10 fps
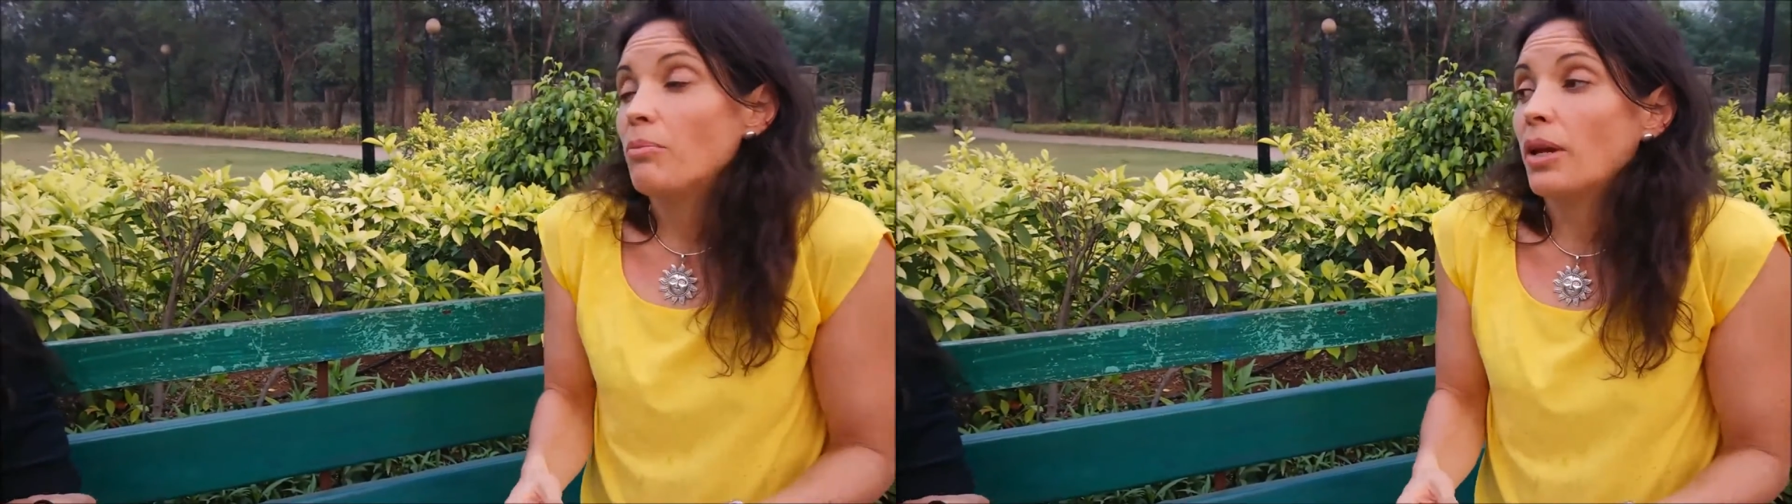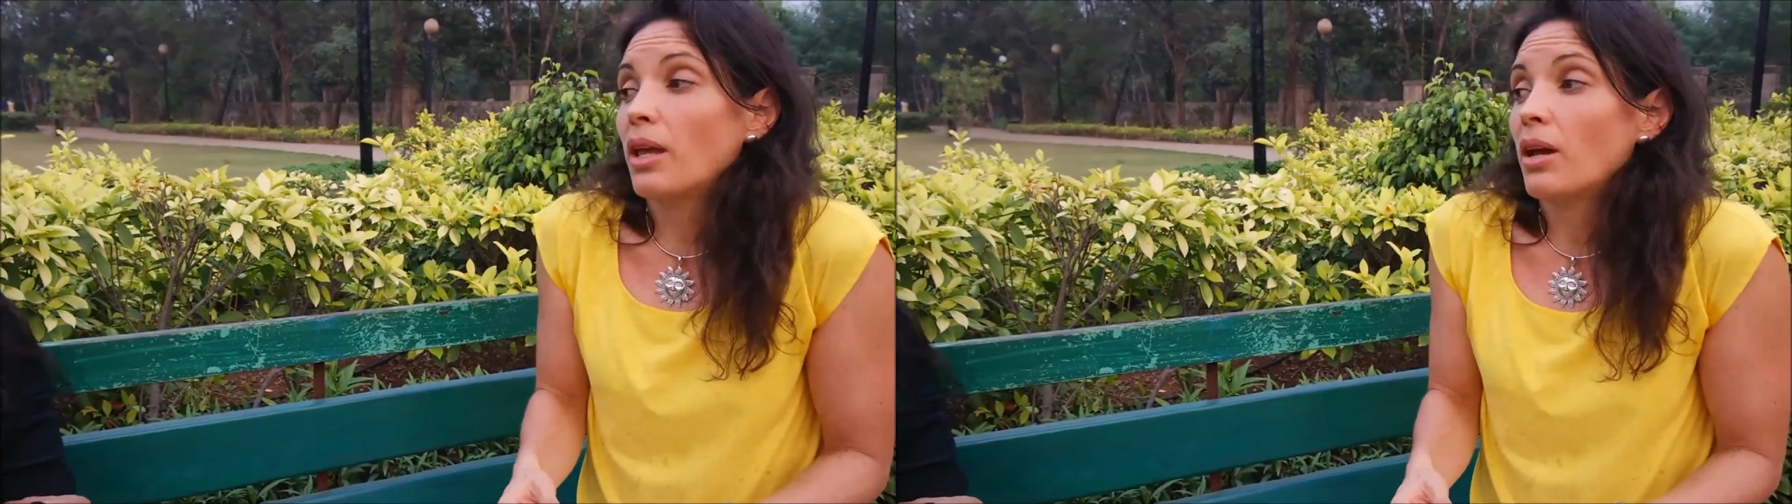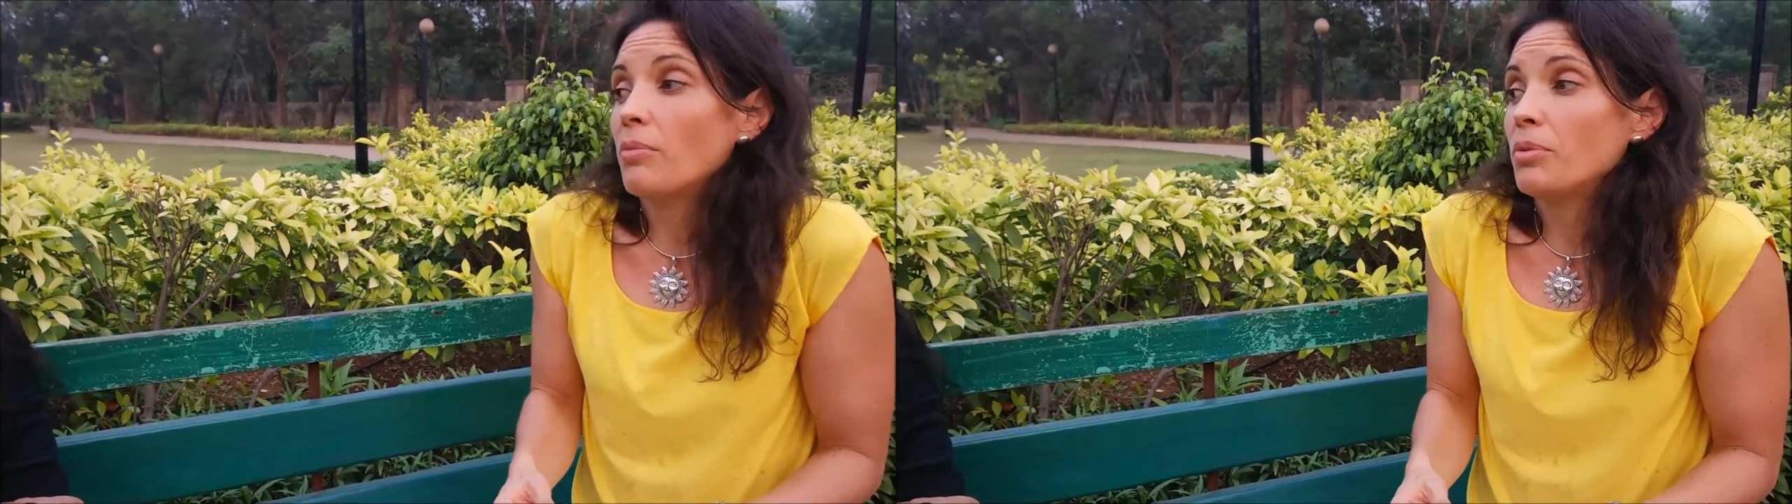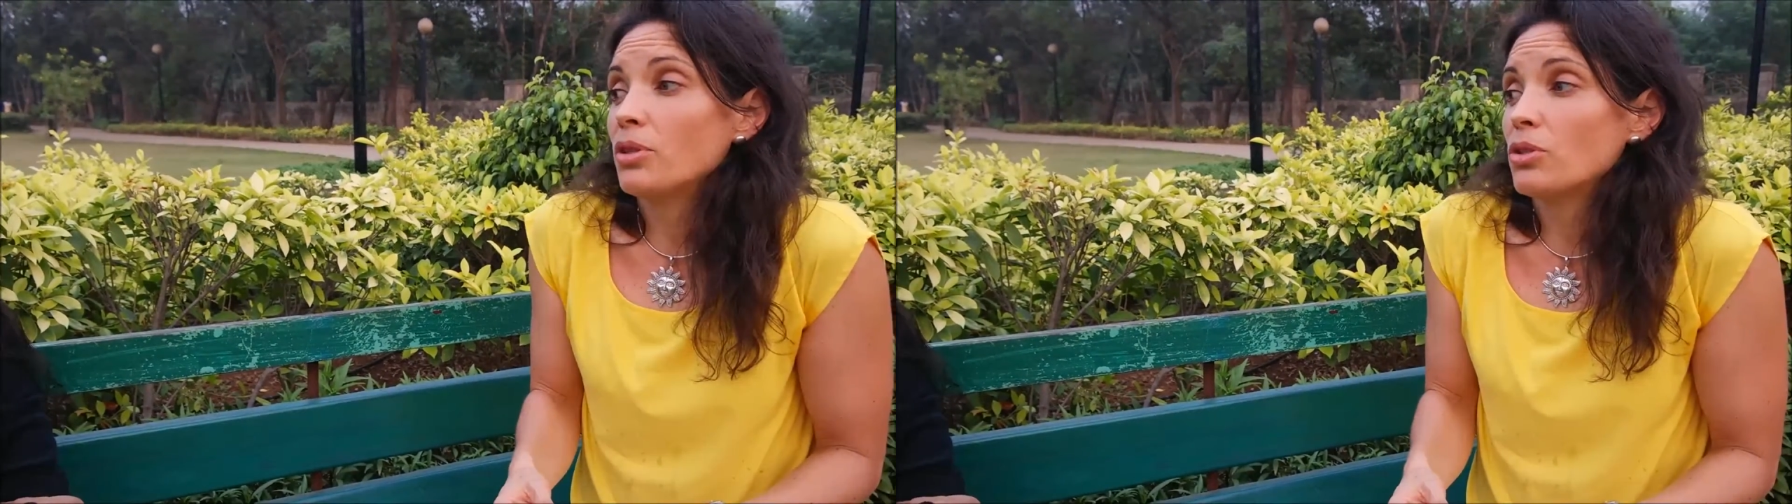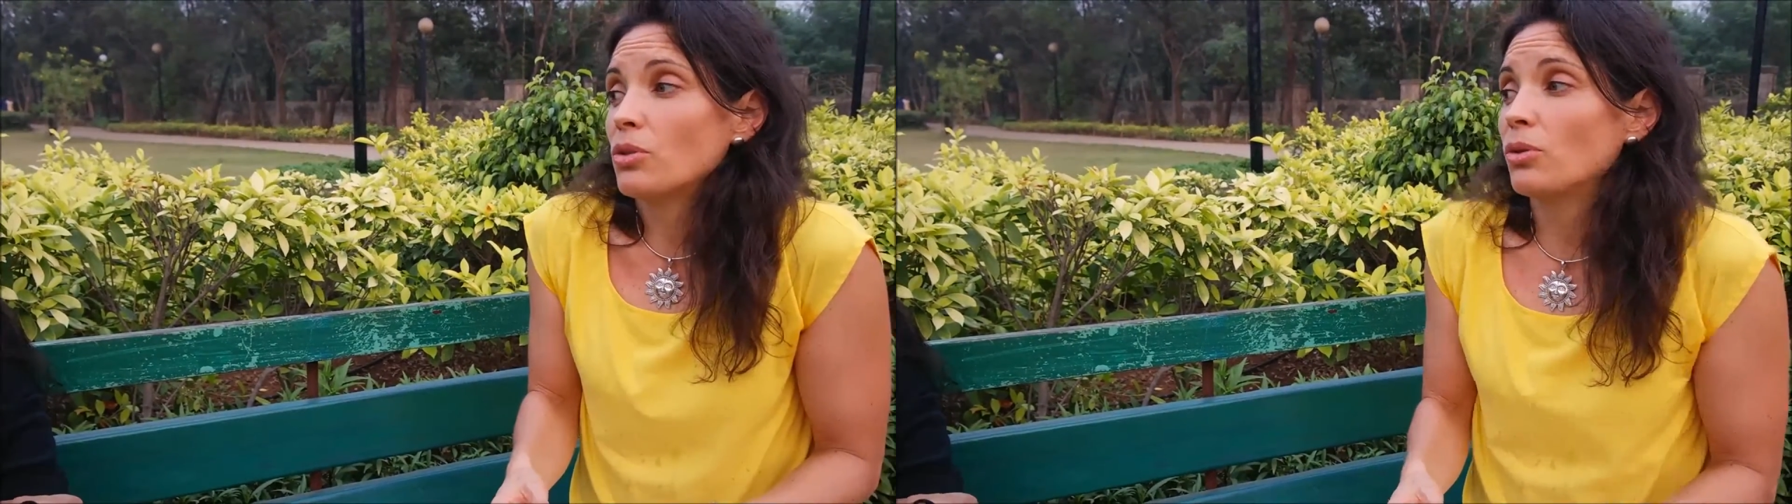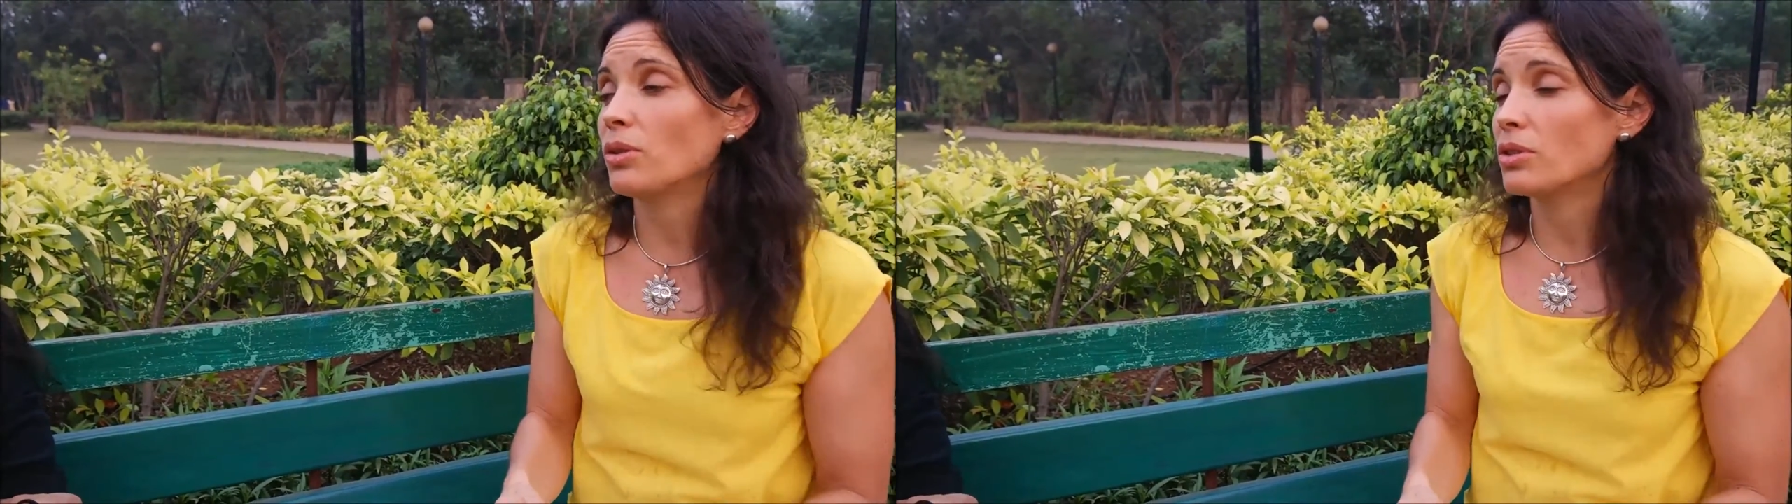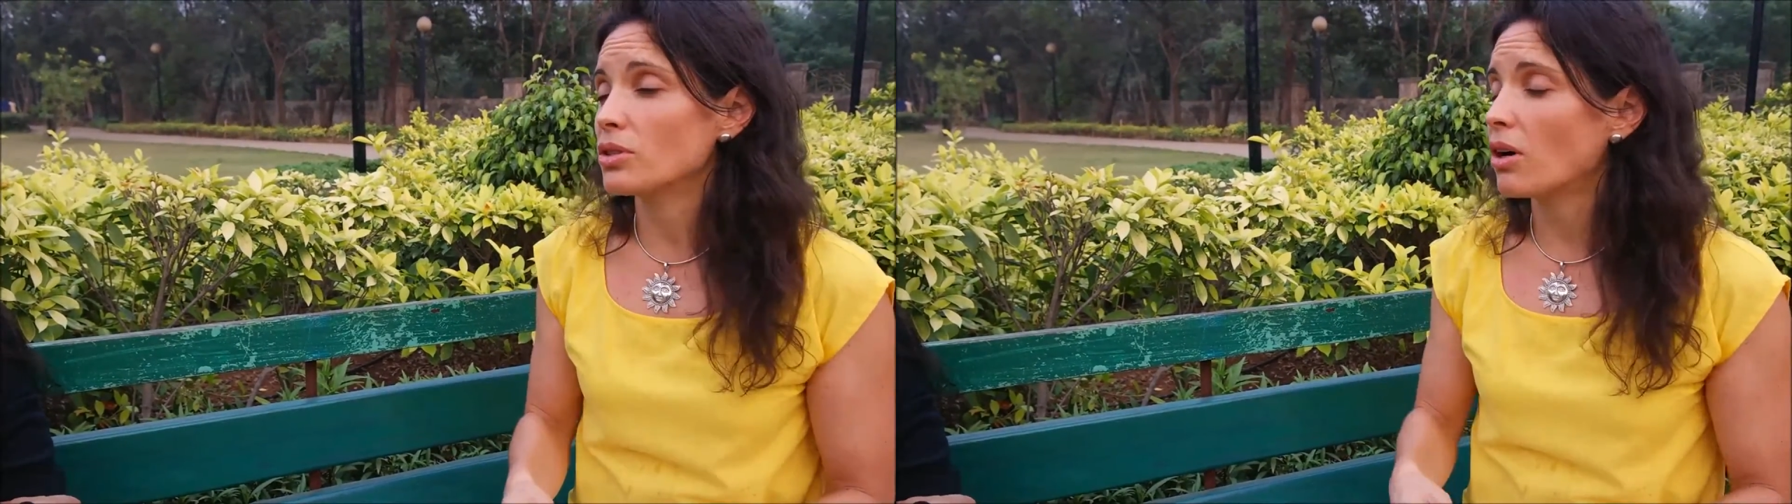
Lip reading: bringing up your shoulders.